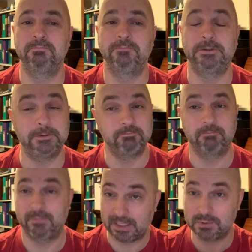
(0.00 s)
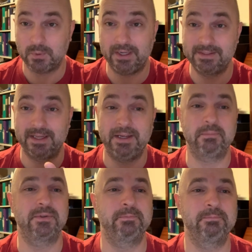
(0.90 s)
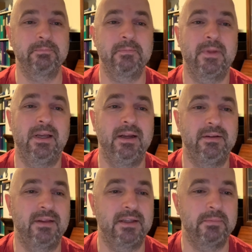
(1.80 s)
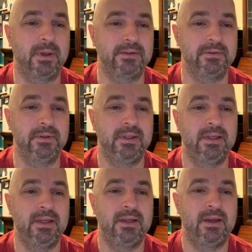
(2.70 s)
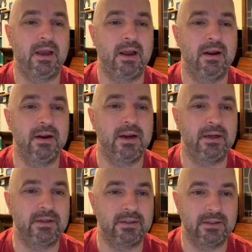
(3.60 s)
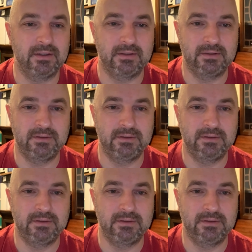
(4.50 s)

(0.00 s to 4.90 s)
So that's why stamps. All right, thanks, Basil. All right. Uh,